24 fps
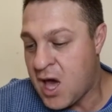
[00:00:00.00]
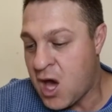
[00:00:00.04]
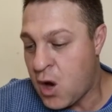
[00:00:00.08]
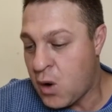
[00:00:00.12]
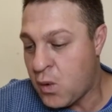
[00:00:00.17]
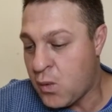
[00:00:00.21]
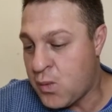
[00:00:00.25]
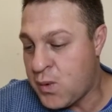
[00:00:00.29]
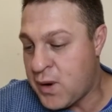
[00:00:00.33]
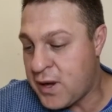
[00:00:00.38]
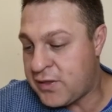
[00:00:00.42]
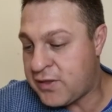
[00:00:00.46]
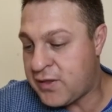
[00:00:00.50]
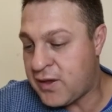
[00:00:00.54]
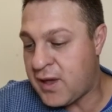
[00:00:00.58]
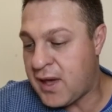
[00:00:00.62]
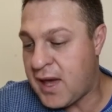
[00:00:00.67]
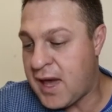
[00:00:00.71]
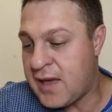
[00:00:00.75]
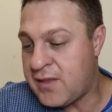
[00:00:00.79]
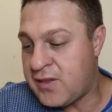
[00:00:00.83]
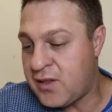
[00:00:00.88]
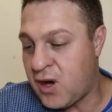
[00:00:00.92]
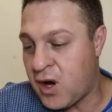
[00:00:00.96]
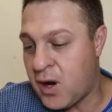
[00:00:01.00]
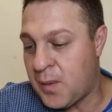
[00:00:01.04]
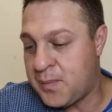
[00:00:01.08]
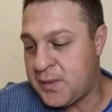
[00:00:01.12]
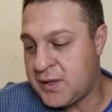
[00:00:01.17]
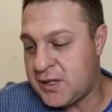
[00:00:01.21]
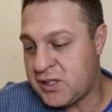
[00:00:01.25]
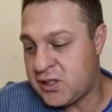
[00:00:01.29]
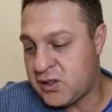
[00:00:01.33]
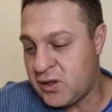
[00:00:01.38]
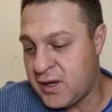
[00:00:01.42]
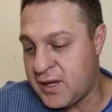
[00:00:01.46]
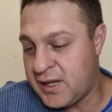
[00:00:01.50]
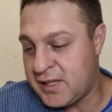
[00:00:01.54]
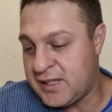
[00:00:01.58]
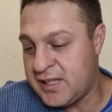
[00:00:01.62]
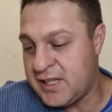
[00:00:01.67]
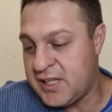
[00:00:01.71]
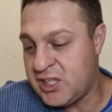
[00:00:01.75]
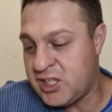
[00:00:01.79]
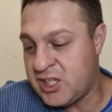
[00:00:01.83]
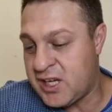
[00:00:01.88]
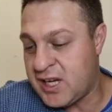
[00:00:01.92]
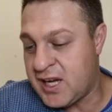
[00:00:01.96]
With the apostolic
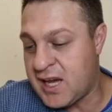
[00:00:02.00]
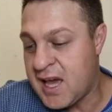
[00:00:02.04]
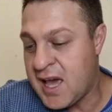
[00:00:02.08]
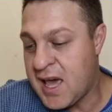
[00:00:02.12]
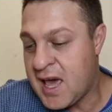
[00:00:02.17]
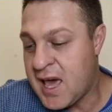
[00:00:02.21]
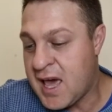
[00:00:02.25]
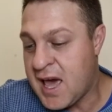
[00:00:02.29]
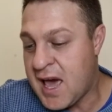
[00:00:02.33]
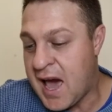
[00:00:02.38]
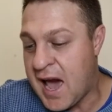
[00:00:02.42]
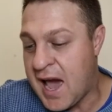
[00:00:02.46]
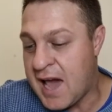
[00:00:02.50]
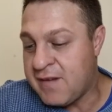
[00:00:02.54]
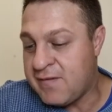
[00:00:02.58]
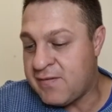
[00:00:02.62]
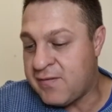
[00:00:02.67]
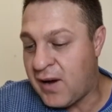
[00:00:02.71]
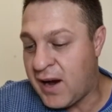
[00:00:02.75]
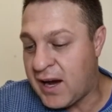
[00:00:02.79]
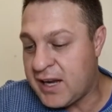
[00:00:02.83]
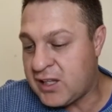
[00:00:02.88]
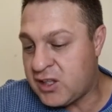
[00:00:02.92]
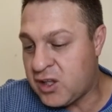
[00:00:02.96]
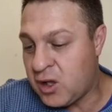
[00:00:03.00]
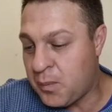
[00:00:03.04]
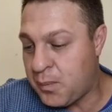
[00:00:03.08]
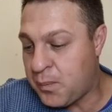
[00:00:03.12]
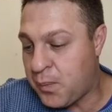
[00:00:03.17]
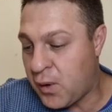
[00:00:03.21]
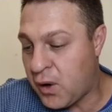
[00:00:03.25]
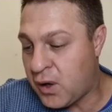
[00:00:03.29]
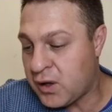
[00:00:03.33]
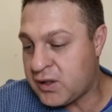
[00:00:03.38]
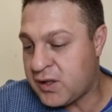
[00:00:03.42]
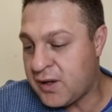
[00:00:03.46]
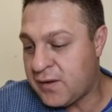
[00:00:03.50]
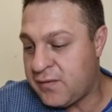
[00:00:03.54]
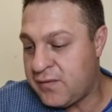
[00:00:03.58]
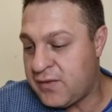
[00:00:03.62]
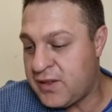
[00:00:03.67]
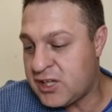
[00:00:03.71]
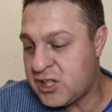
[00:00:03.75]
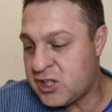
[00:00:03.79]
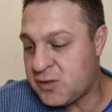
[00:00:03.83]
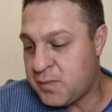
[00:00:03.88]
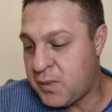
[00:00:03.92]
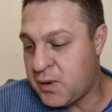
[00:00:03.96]
teaching, a vital part of
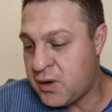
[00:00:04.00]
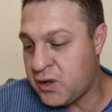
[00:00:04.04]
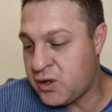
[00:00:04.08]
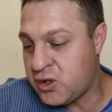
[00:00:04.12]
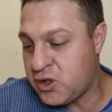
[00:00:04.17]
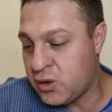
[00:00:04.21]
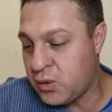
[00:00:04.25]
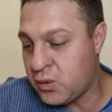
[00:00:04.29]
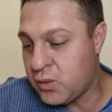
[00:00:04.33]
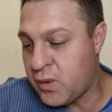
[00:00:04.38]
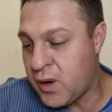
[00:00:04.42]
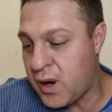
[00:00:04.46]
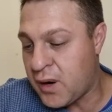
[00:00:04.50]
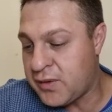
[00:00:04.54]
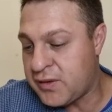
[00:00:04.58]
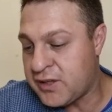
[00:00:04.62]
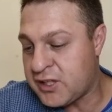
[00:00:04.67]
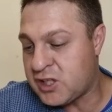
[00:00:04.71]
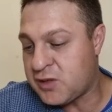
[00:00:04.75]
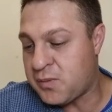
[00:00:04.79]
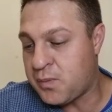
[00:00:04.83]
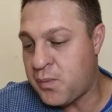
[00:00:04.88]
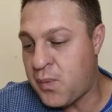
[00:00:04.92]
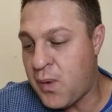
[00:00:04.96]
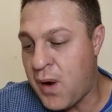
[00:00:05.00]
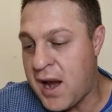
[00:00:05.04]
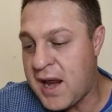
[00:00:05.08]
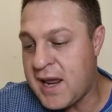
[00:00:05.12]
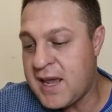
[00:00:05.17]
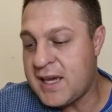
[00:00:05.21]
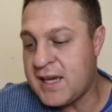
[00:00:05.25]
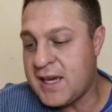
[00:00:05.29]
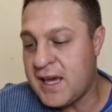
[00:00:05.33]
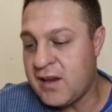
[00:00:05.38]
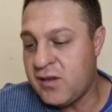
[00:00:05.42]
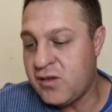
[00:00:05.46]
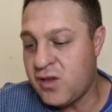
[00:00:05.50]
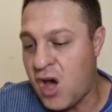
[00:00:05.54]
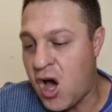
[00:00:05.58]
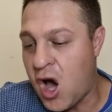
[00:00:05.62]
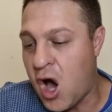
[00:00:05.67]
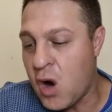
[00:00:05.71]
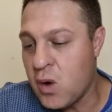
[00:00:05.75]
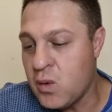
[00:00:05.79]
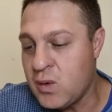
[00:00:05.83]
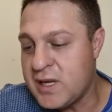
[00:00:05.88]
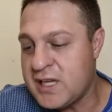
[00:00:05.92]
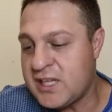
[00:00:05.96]
their spiritual growth is praying in the
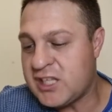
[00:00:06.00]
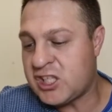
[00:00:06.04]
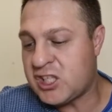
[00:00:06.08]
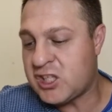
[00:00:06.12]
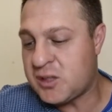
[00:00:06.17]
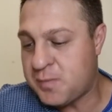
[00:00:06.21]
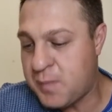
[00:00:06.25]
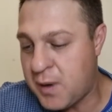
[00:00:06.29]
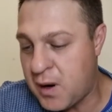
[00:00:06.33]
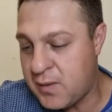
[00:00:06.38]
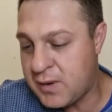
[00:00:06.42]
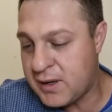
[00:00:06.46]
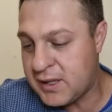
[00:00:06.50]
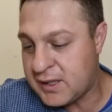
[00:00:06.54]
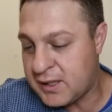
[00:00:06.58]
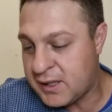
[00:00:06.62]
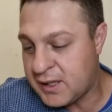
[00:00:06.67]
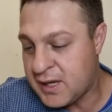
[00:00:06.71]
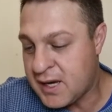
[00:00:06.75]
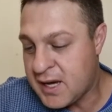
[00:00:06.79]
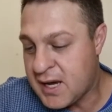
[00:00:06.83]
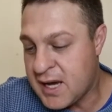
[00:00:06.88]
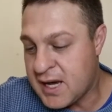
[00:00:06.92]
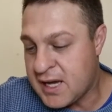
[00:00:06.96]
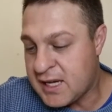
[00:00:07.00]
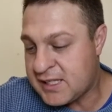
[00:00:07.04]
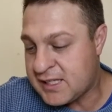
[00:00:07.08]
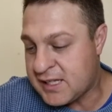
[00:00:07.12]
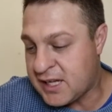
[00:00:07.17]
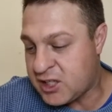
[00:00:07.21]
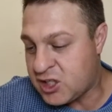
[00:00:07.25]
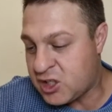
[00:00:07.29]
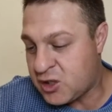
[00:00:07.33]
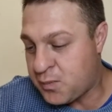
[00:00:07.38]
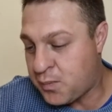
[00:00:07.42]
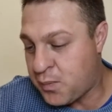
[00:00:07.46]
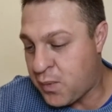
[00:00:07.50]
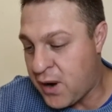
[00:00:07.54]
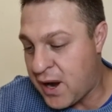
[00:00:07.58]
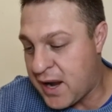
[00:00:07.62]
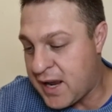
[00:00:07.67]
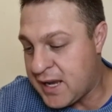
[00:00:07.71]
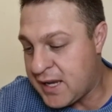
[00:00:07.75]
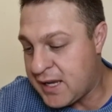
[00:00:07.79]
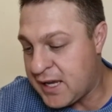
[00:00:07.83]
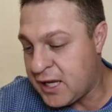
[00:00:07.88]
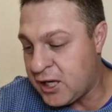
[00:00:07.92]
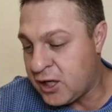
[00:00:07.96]
Holy Spirit. Such
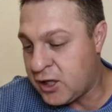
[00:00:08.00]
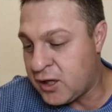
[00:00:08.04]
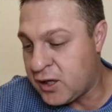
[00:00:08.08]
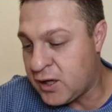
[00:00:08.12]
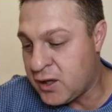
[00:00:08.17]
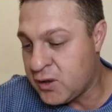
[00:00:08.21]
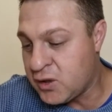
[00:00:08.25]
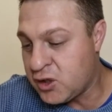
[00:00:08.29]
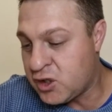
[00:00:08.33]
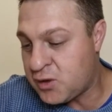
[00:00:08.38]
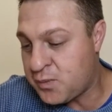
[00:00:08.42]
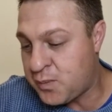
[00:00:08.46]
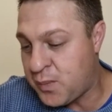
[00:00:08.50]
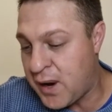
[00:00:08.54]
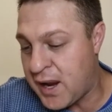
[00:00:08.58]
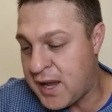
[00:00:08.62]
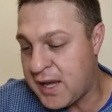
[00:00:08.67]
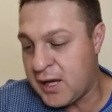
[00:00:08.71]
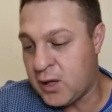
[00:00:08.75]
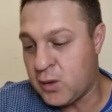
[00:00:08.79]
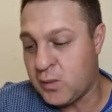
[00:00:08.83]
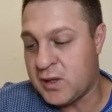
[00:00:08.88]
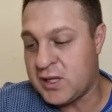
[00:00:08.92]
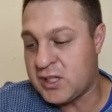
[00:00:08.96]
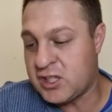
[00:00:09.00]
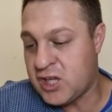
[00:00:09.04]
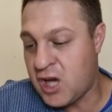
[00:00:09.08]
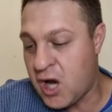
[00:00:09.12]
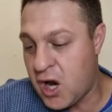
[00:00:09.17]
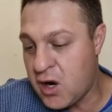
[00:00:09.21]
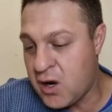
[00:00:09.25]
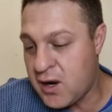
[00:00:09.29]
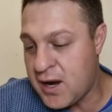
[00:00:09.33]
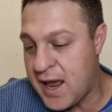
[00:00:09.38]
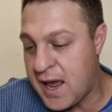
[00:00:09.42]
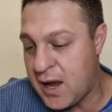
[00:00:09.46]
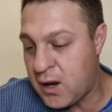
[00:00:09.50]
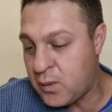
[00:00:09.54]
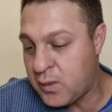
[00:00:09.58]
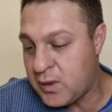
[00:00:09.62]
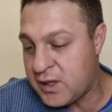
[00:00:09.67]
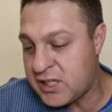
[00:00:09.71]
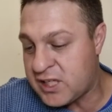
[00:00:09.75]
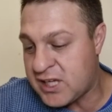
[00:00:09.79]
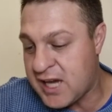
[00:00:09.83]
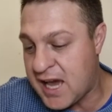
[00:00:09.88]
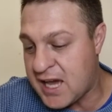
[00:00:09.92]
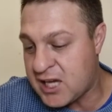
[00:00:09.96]
praying includes praying in one's own
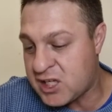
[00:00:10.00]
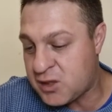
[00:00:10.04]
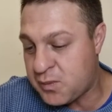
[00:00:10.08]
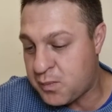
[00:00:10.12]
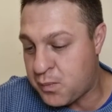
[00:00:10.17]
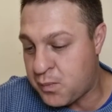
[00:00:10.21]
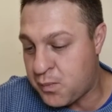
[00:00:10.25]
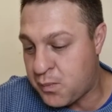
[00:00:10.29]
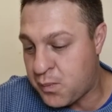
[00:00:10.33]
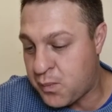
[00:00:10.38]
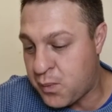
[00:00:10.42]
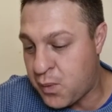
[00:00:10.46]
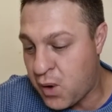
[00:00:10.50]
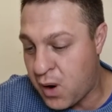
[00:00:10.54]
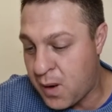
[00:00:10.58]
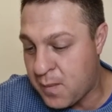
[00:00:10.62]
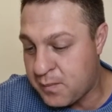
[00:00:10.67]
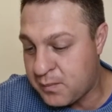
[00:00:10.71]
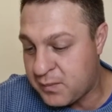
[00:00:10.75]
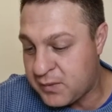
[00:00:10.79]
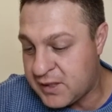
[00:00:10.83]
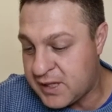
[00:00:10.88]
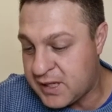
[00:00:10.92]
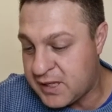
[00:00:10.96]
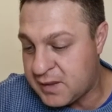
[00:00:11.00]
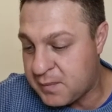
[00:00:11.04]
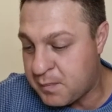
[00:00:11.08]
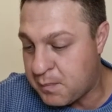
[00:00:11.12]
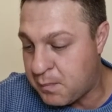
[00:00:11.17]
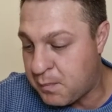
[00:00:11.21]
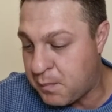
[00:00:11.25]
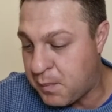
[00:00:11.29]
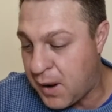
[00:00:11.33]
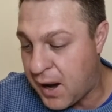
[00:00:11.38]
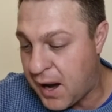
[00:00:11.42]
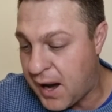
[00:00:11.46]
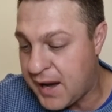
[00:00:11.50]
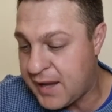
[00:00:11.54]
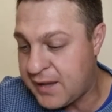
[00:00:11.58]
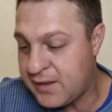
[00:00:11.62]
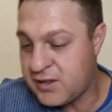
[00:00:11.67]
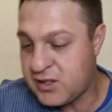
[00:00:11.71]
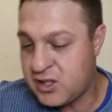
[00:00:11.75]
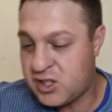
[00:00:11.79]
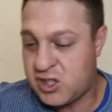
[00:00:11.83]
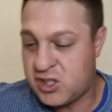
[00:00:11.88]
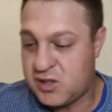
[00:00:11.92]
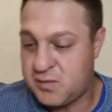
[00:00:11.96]
language as prompted by
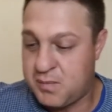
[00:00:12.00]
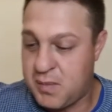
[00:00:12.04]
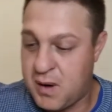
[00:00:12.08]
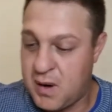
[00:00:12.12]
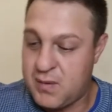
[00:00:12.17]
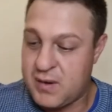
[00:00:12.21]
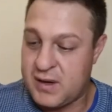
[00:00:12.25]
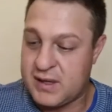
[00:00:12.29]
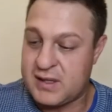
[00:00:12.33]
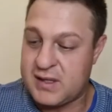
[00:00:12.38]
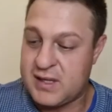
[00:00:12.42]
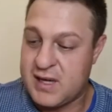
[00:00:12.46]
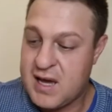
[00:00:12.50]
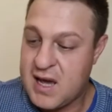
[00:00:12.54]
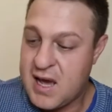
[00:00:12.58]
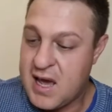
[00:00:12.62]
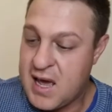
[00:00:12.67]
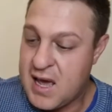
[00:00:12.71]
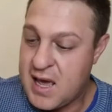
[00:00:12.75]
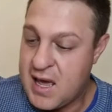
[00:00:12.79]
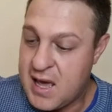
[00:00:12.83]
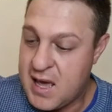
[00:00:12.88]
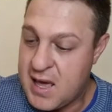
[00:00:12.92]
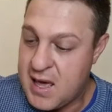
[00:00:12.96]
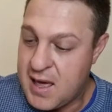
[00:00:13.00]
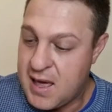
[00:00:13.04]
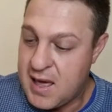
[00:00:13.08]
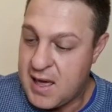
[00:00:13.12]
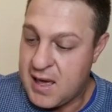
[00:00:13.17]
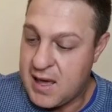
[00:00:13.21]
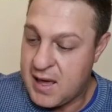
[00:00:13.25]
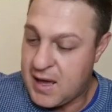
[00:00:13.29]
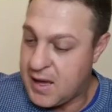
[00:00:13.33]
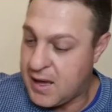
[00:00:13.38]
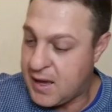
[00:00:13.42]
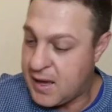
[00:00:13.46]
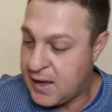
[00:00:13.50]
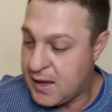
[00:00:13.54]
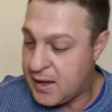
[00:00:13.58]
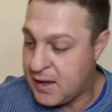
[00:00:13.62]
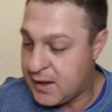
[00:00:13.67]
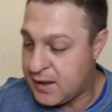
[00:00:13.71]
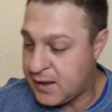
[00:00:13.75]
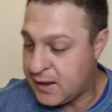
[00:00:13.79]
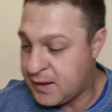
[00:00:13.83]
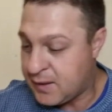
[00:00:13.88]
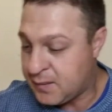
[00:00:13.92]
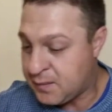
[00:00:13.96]
the Spirit,
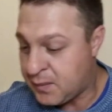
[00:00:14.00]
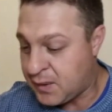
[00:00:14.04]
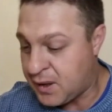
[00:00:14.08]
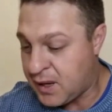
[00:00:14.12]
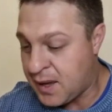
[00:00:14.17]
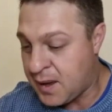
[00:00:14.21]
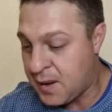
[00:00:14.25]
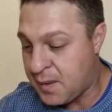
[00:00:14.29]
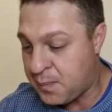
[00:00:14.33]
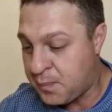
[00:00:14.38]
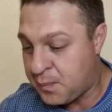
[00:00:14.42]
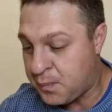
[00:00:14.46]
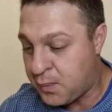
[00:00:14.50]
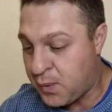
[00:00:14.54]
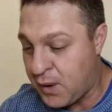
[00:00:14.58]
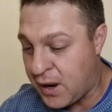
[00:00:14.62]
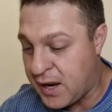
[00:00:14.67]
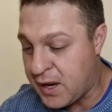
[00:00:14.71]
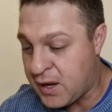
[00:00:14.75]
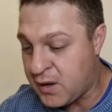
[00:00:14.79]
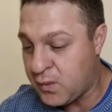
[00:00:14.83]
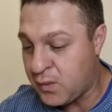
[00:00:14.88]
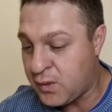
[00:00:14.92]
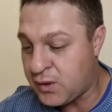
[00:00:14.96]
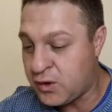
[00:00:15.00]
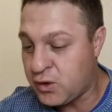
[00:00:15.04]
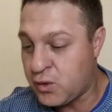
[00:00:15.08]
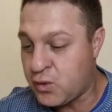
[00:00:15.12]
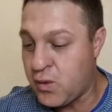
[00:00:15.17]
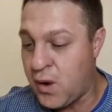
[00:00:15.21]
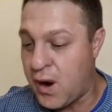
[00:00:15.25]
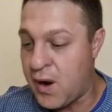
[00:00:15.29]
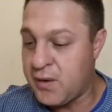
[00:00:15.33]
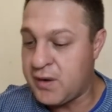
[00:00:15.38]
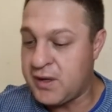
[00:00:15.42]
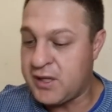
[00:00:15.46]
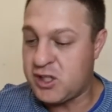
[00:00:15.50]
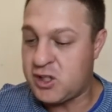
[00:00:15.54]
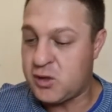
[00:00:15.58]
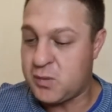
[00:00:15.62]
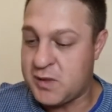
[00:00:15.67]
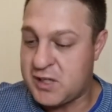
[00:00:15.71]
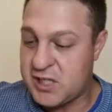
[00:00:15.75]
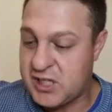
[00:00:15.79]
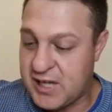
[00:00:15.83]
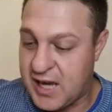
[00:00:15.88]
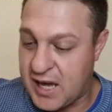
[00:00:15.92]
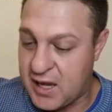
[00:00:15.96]
praying with groanings
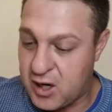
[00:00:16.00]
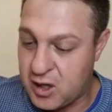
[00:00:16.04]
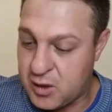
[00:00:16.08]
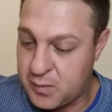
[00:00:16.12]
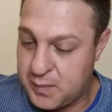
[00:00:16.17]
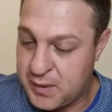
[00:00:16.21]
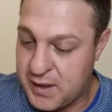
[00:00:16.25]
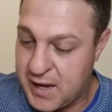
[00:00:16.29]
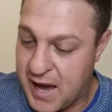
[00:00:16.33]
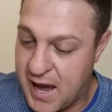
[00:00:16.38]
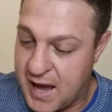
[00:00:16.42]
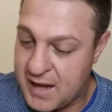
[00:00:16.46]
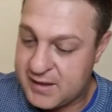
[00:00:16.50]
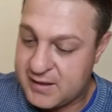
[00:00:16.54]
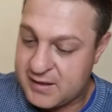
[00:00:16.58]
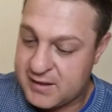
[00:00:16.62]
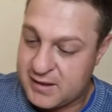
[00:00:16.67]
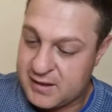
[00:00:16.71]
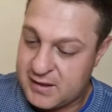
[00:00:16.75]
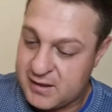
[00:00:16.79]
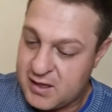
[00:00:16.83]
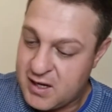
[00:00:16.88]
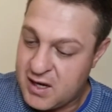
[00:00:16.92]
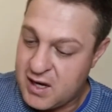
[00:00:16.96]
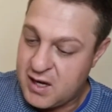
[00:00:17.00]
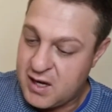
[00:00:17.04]
which cannot be uttered,